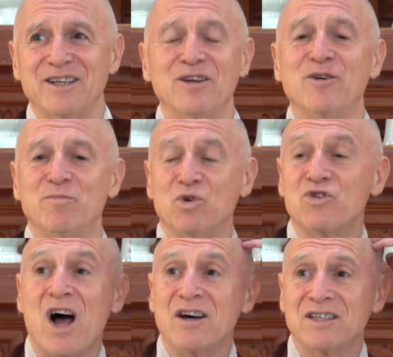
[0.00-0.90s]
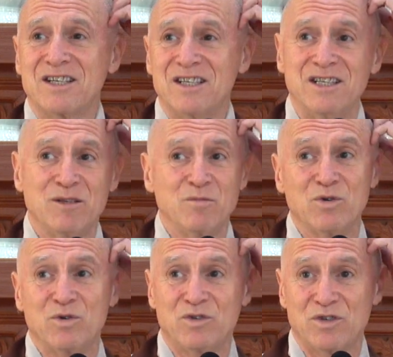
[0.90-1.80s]
Musangsa,
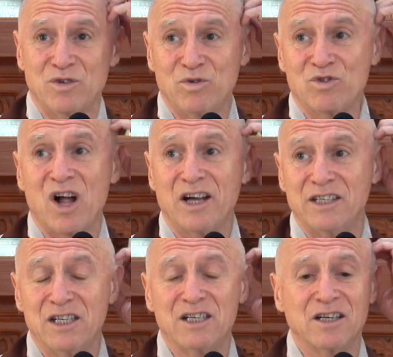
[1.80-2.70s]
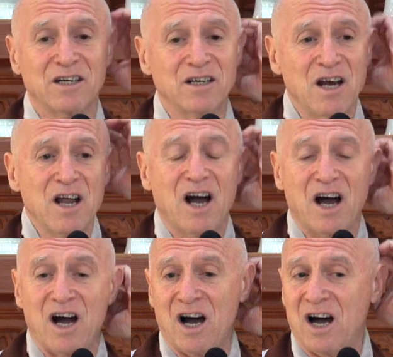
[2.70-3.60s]
who's not here,
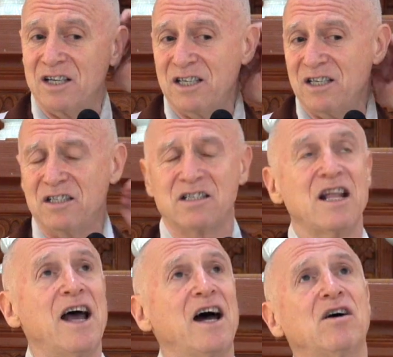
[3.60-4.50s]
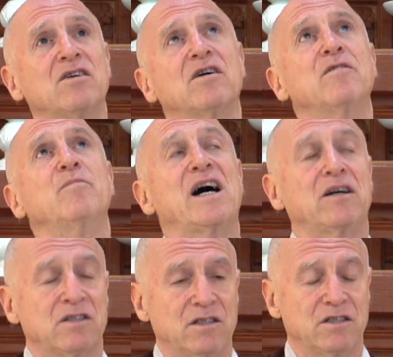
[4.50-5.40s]
he's now
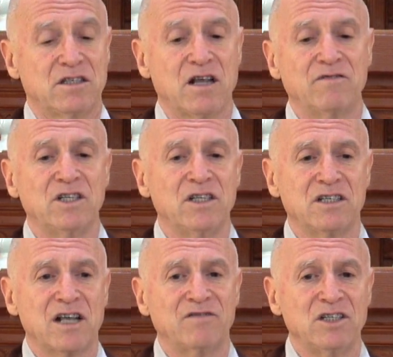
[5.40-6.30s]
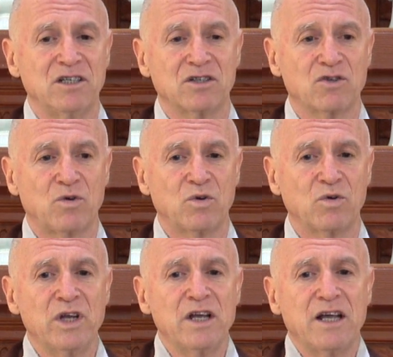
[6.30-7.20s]
about 77 years
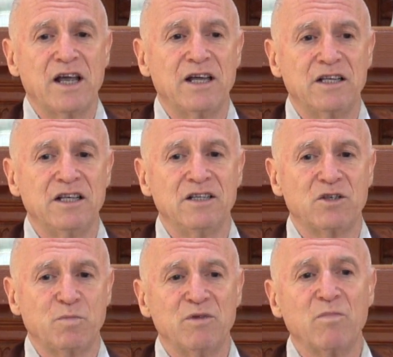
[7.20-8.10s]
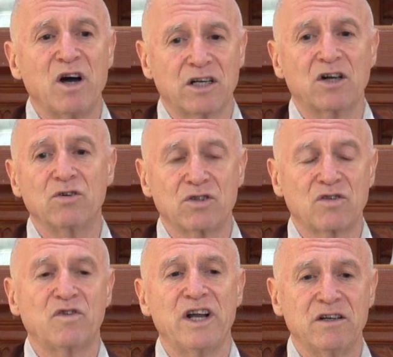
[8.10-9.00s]
old, and he's been my close
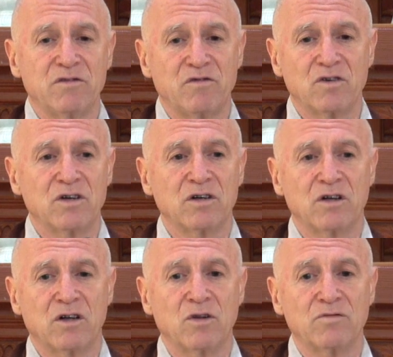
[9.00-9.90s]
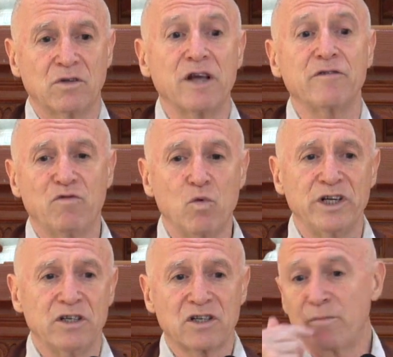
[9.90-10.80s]
friend for like
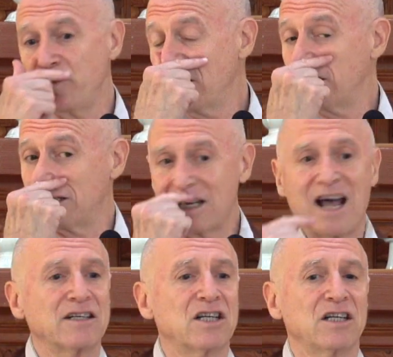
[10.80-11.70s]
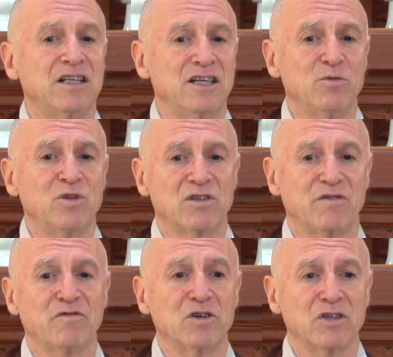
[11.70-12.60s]
40 some years. Actually, he was
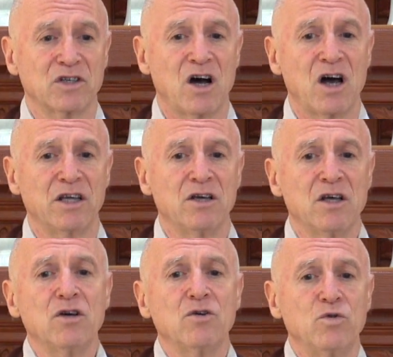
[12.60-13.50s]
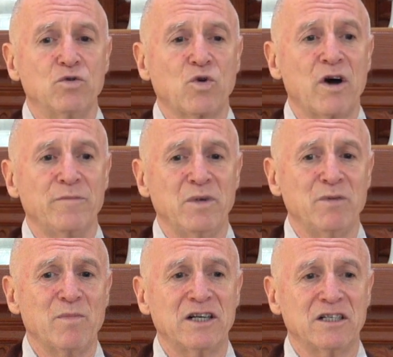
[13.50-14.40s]
the first guy who taught me
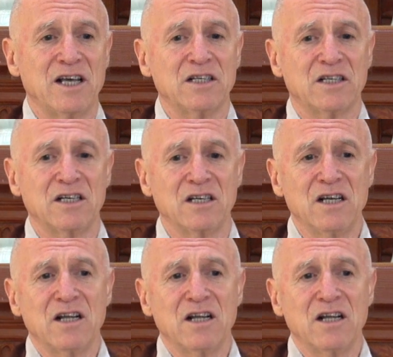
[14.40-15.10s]
meditation